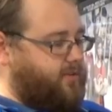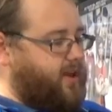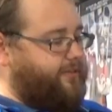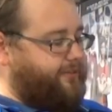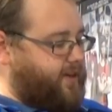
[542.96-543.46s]

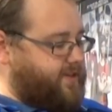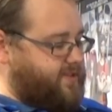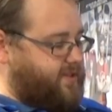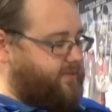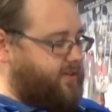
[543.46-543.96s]

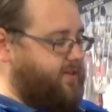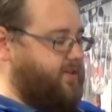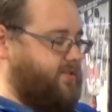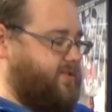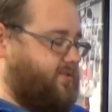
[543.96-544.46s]
fast every
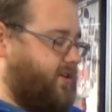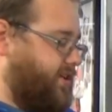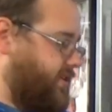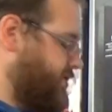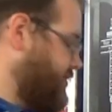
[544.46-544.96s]

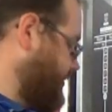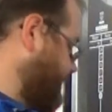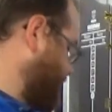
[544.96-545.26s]
straight is.